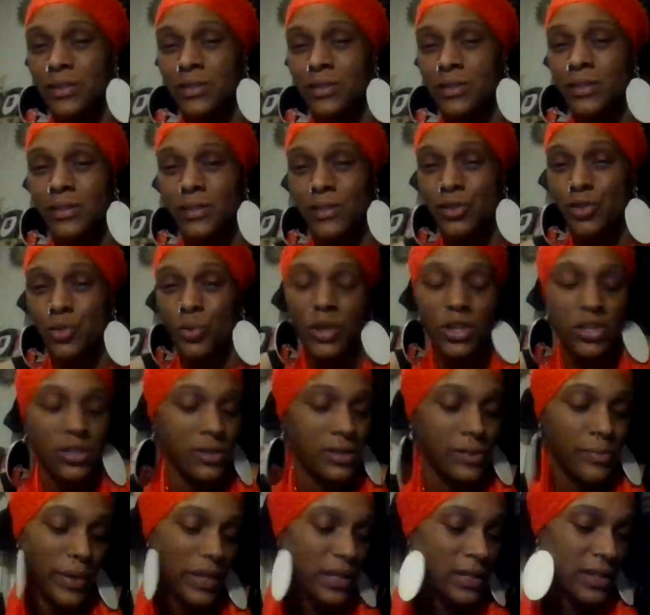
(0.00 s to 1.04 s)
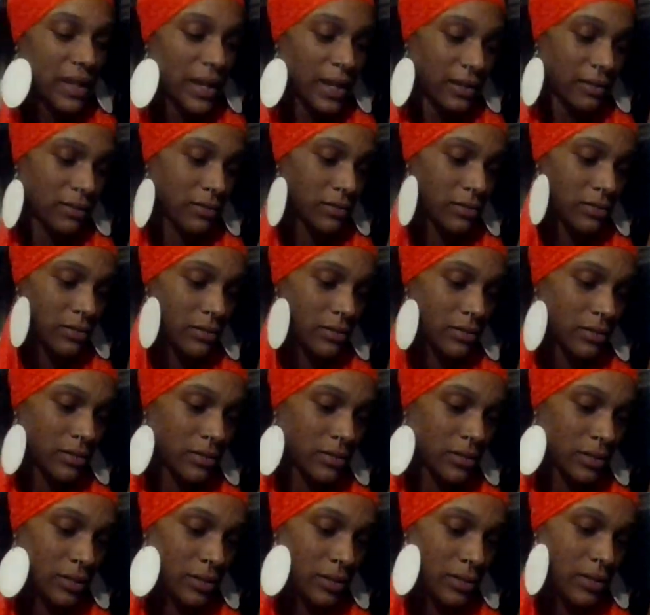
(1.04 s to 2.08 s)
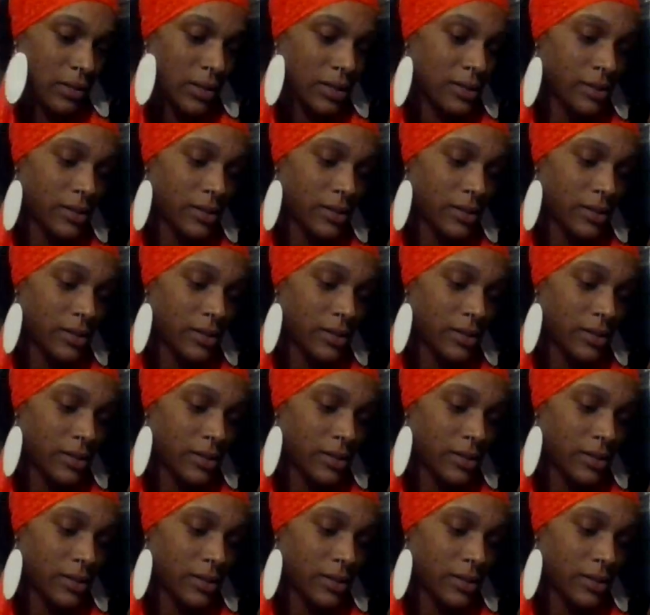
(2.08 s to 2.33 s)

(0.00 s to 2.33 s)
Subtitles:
situation's been dead. This